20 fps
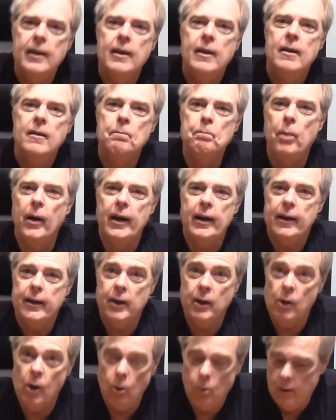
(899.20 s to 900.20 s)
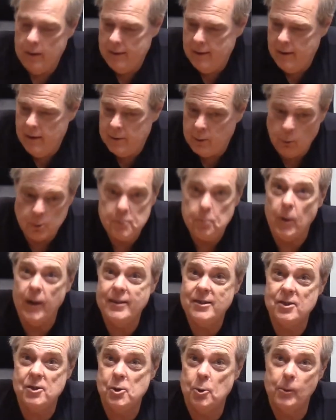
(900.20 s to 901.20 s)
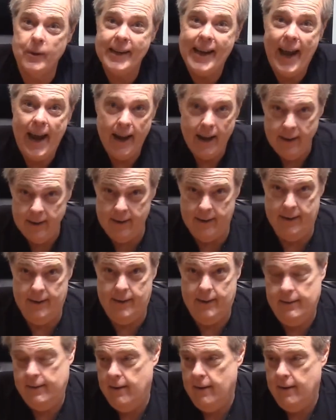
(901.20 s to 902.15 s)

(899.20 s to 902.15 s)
But, you know, those places are in Canada.